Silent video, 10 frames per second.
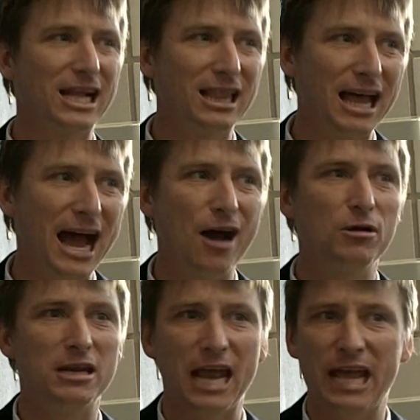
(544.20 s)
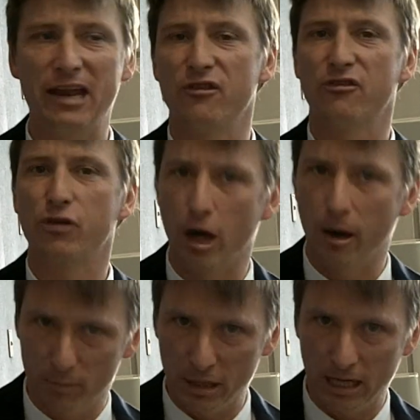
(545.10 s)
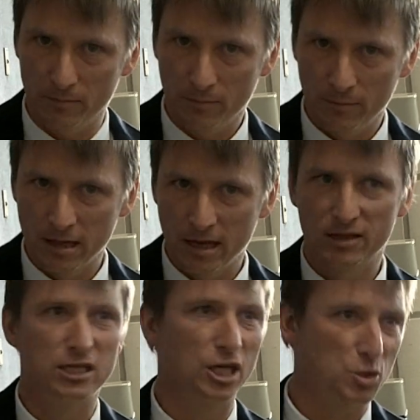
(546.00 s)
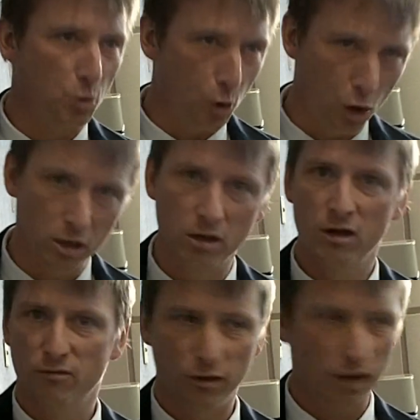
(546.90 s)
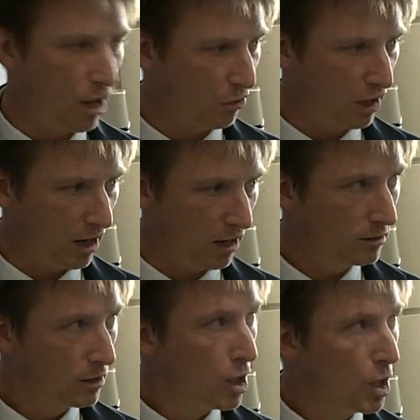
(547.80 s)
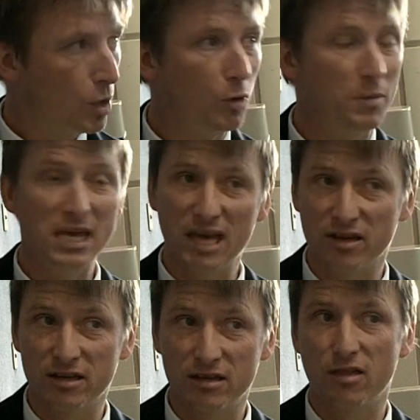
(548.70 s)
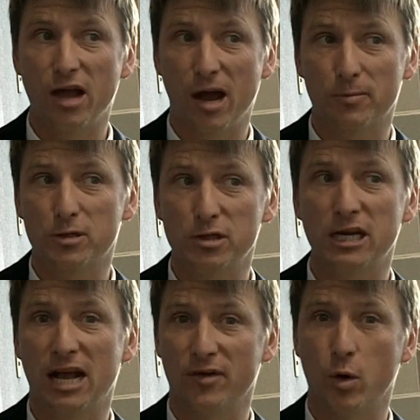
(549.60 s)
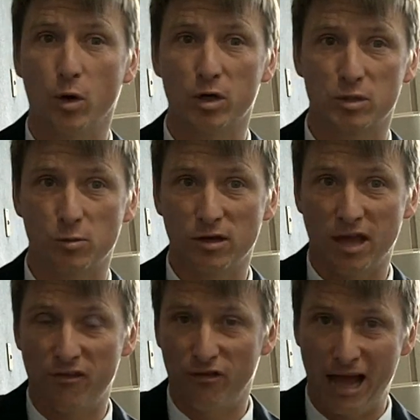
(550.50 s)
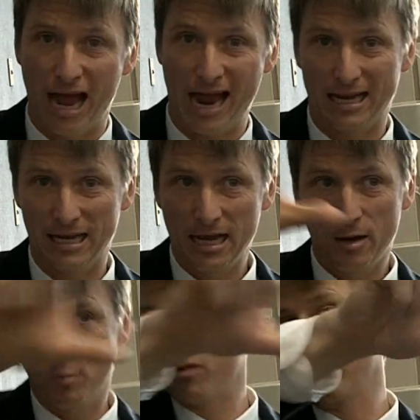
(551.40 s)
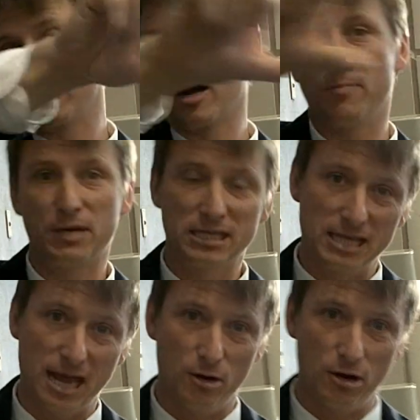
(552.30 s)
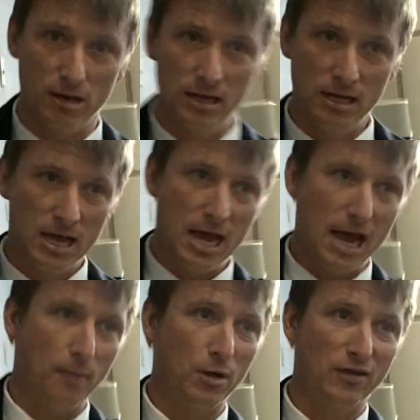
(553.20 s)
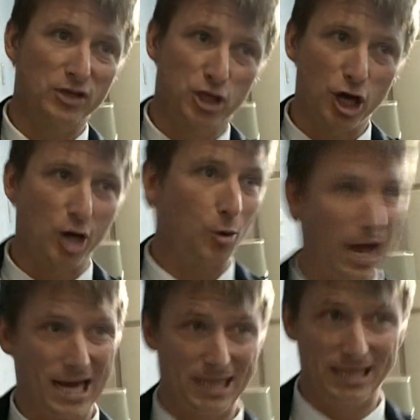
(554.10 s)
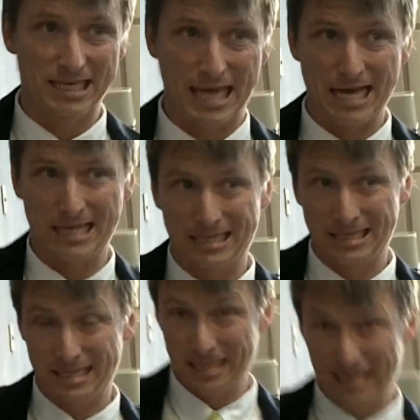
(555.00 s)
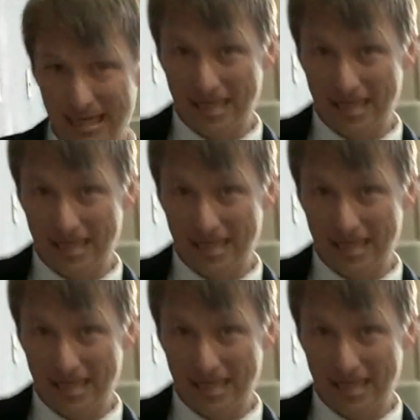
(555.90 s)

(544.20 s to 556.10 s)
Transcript: with a cloud-native company that does work for healthcare will be given the opportunity to have a horse with a flag with their company's name on it. And we'll have a chuck wagon that says,